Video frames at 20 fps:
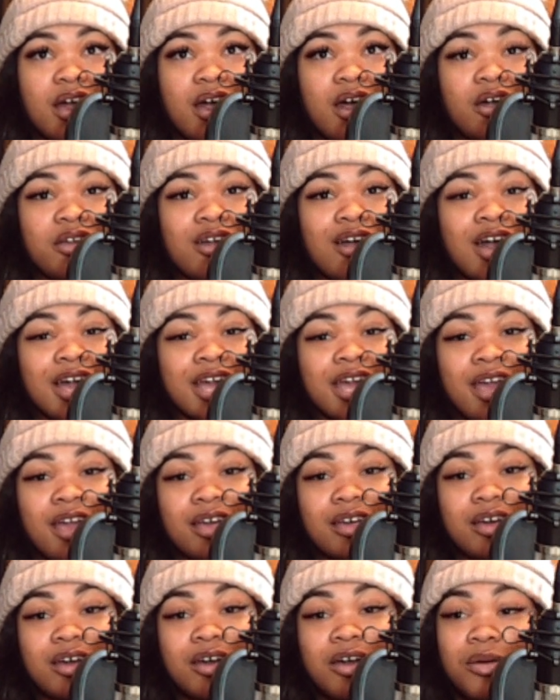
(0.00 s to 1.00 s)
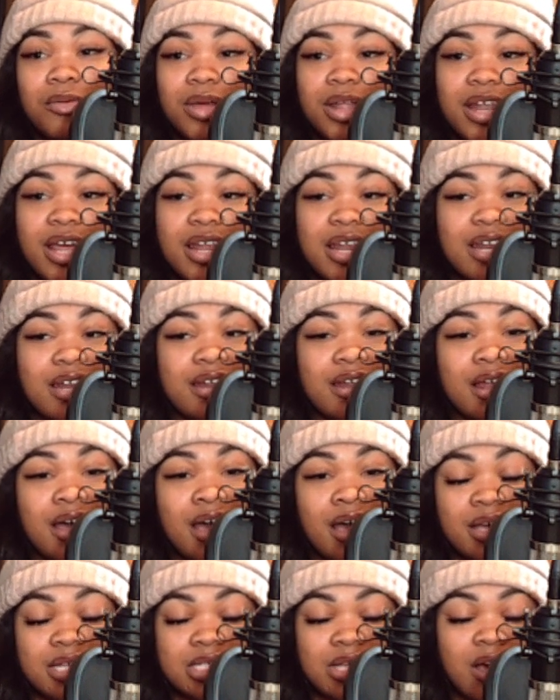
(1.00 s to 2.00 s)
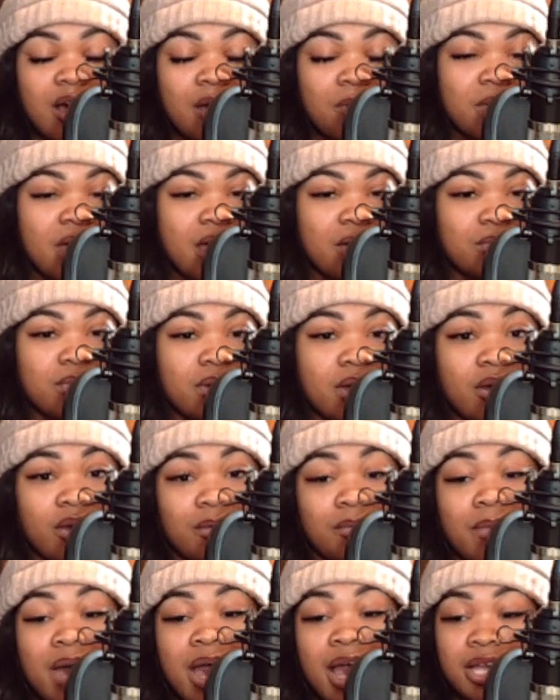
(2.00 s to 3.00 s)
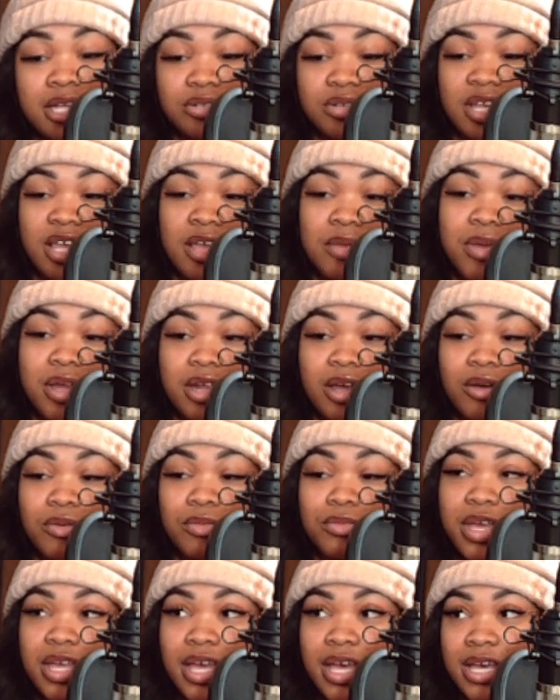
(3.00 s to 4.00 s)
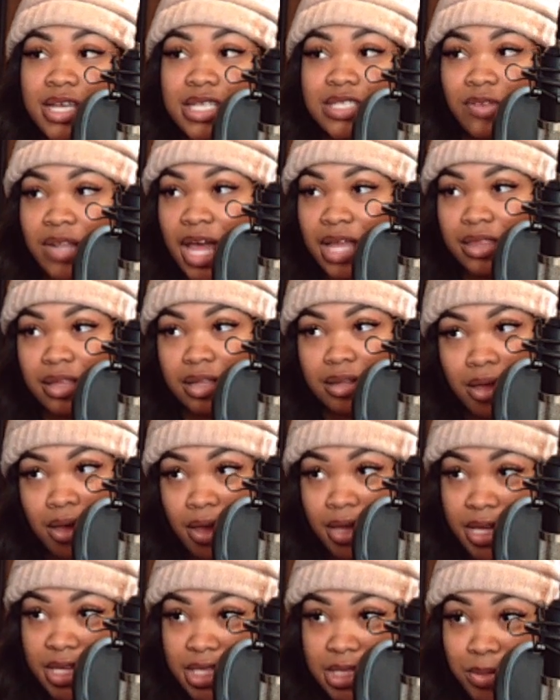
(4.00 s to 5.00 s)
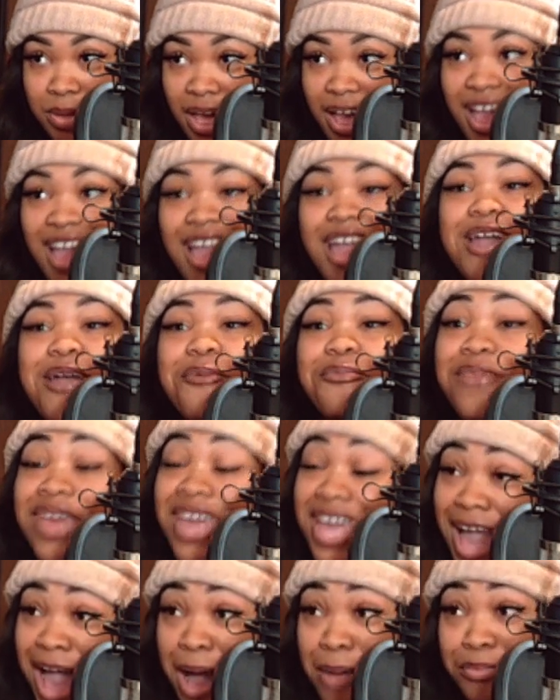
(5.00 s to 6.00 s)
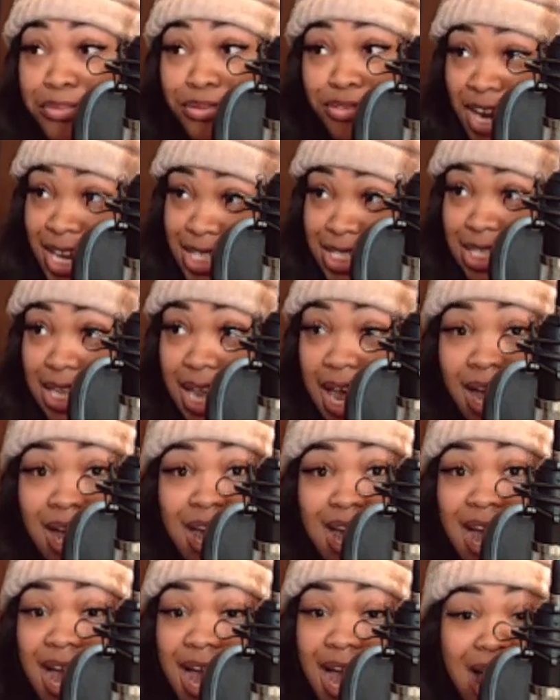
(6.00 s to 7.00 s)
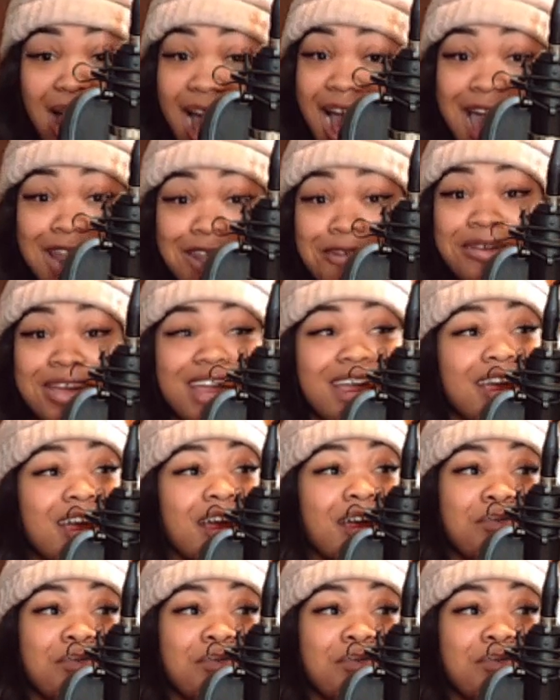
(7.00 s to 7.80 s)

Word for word: oh y'all can't come and da da da da. So I'm like, bro, and mind you, he been on BS for like the longest. But me, I'm pressed. Like, I don't care